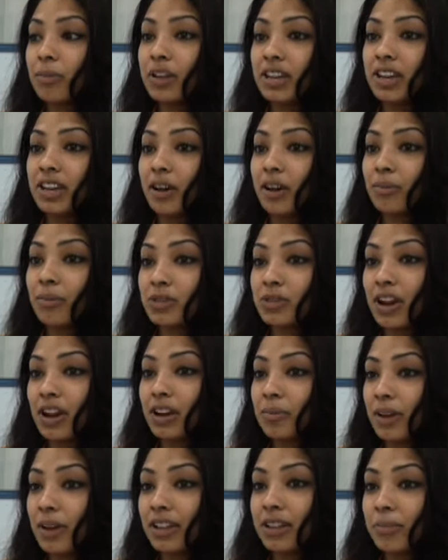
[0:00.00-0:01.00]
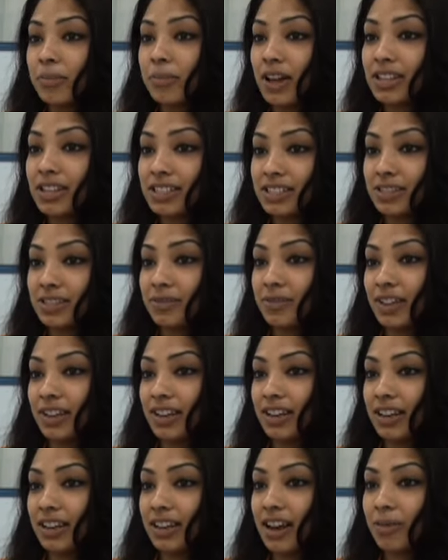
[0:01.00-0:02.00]
I'm in, I'm trying to make the best of
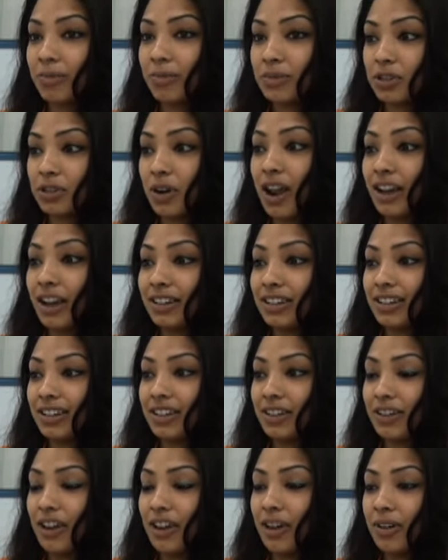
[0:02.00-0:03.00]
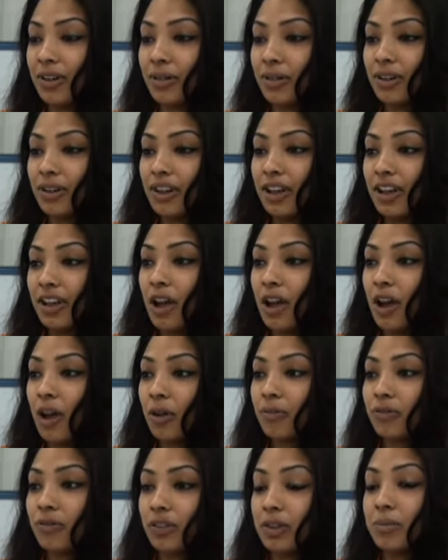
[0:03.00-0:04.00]
it, and I'm trying to, you know,
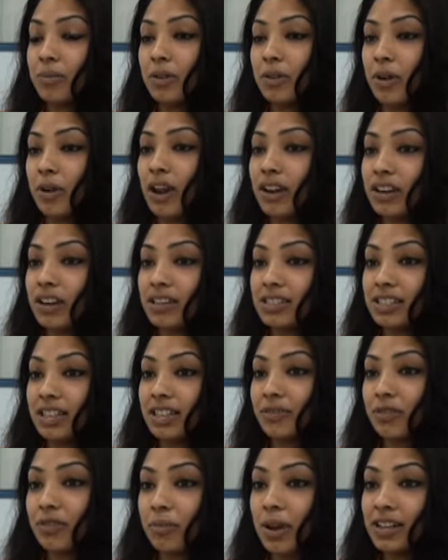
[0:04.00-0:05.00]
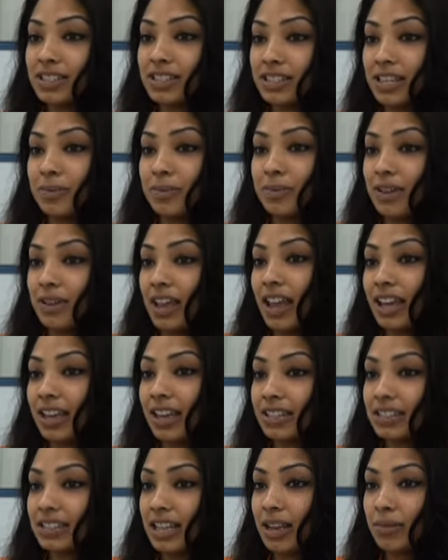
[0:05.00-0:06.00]
hopefully be ready to sit for my
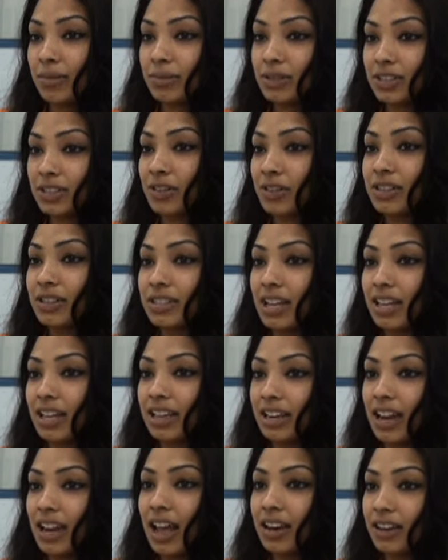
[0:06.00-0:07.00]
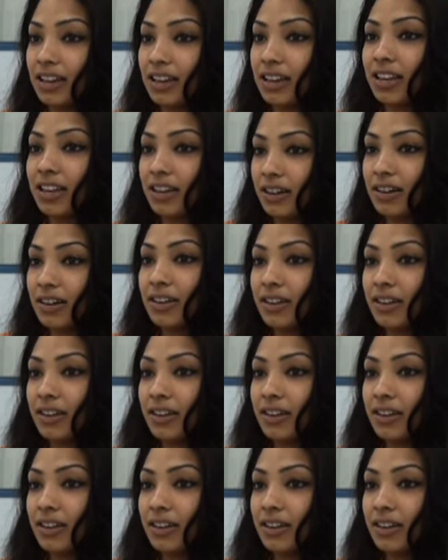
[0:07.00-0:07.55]
CPA exam as soon as I get out of here.